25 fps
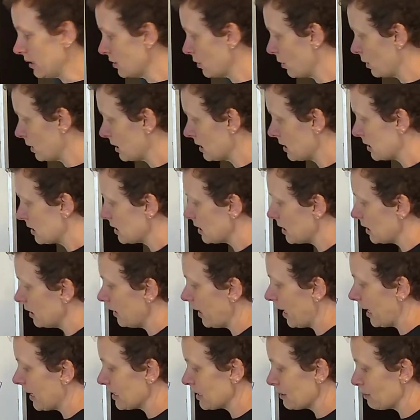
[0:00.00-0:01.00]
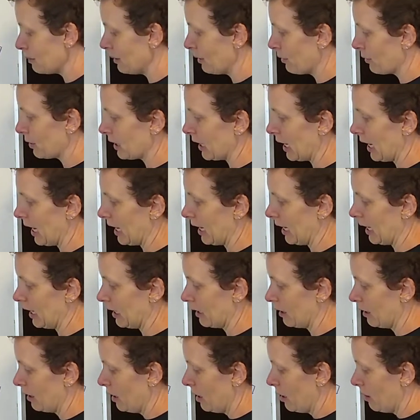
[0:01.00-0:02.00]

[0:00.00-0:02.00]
So it still has to be organic,